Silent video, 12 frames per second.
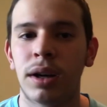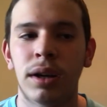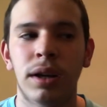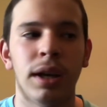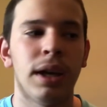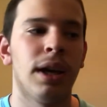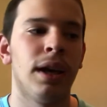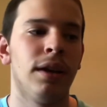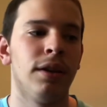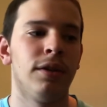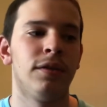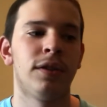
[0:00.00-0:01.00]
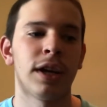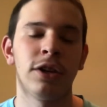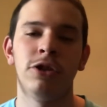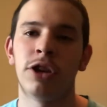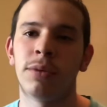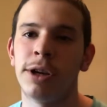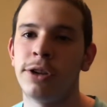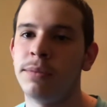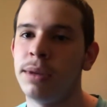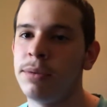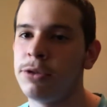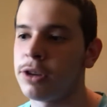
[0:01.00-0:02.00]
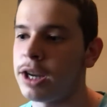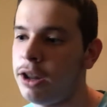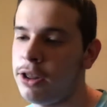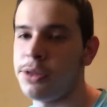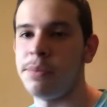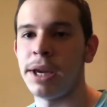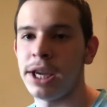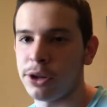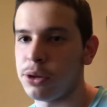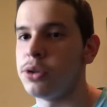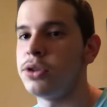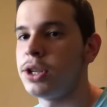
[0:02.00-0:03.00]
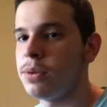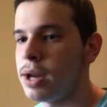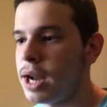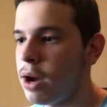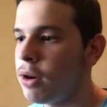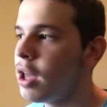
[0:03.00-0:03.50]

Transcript: And second generation memes are kind of like the main currency right now.